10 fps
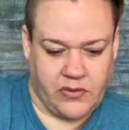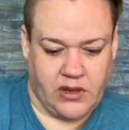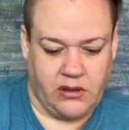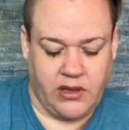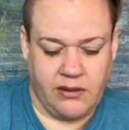
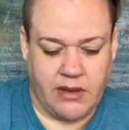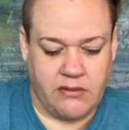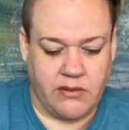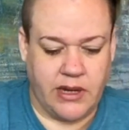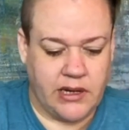One thing
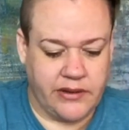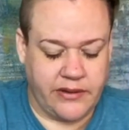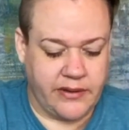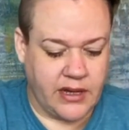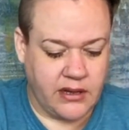about readings
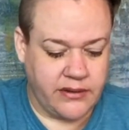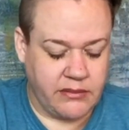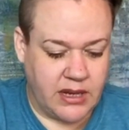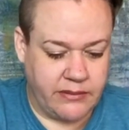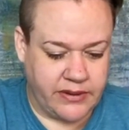is that
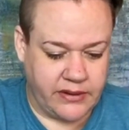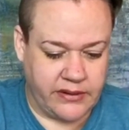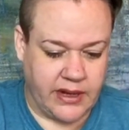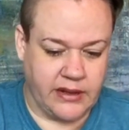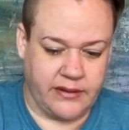sometimes it
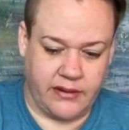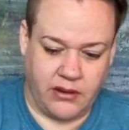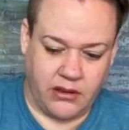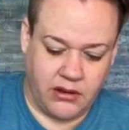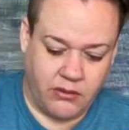takes
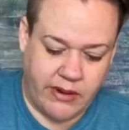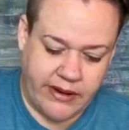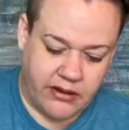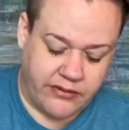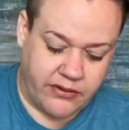a little
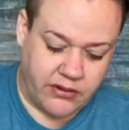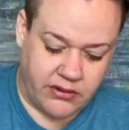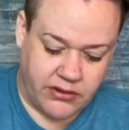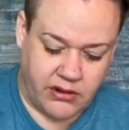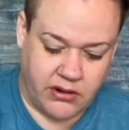while
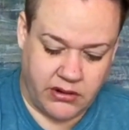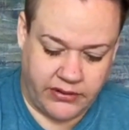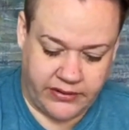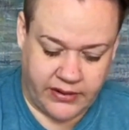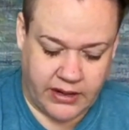for the
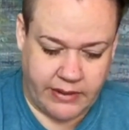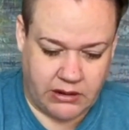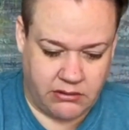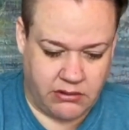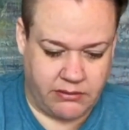cards to come out.